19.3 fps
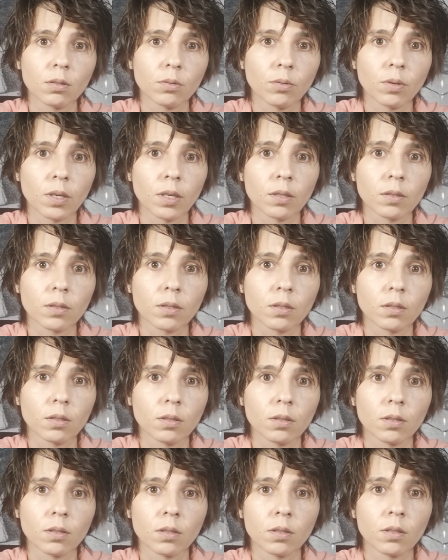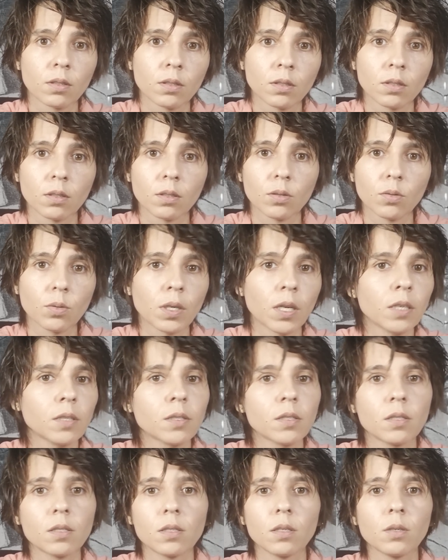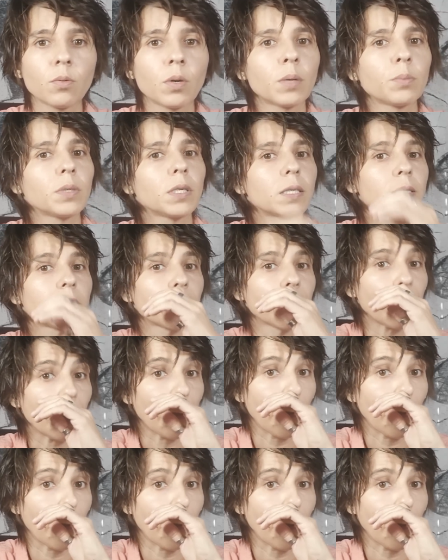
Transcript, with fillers: What else? What else do you want me to say?